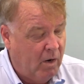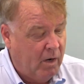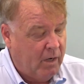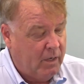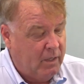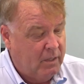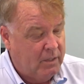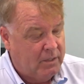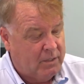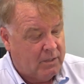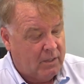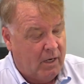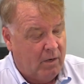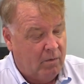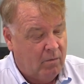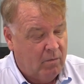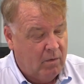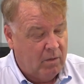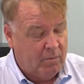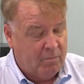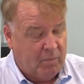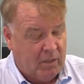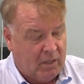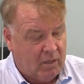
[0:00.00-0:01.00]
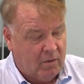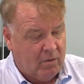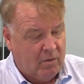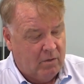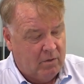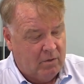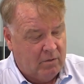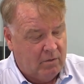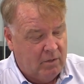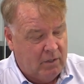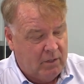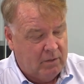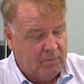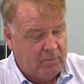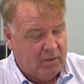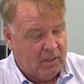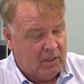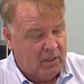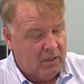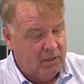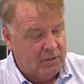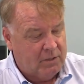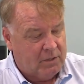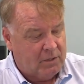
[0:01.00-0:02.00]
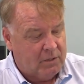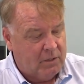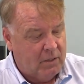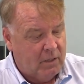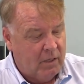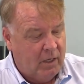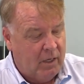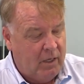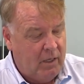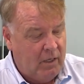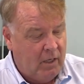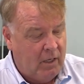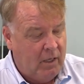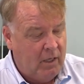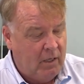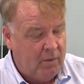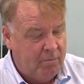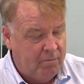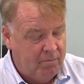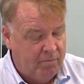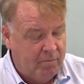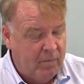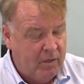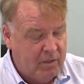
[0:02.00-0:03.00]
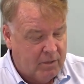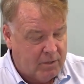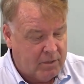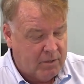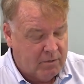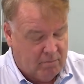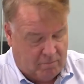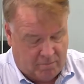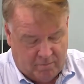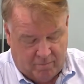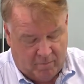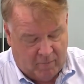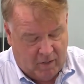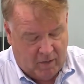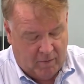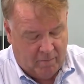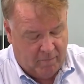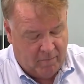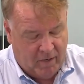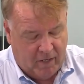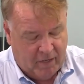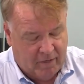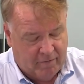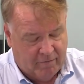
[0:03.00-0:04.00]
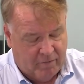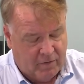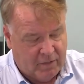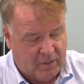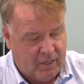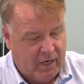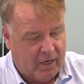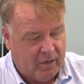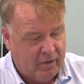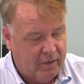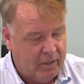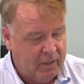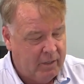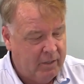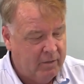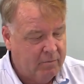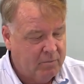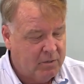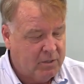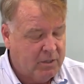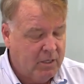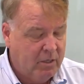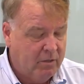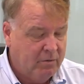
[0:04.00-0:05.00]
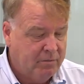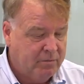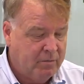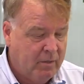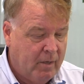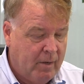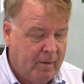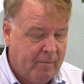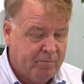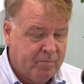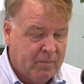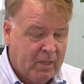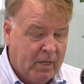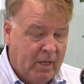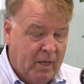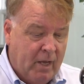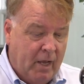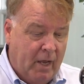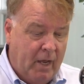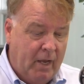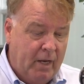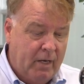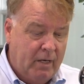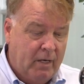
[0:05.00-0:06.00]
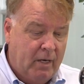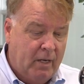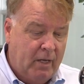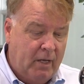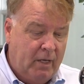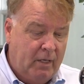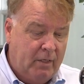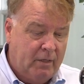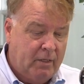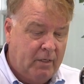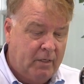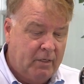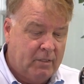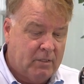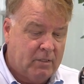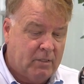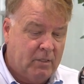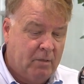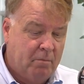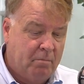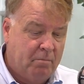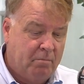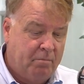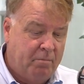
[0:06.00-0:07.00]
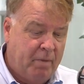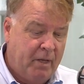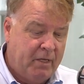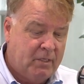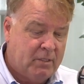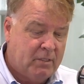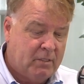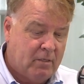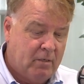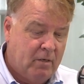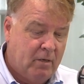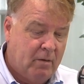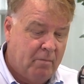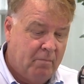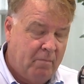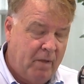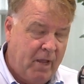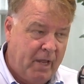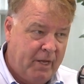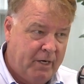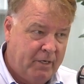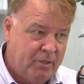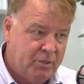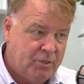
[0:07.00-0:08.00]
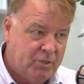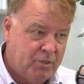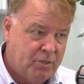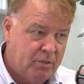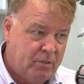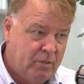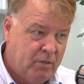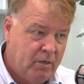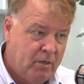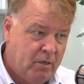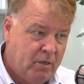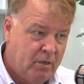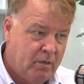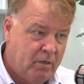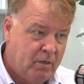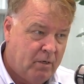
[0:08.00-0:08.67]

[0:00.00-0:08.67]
why is that? Because he is a man of integrity himself, and he thinks the best manager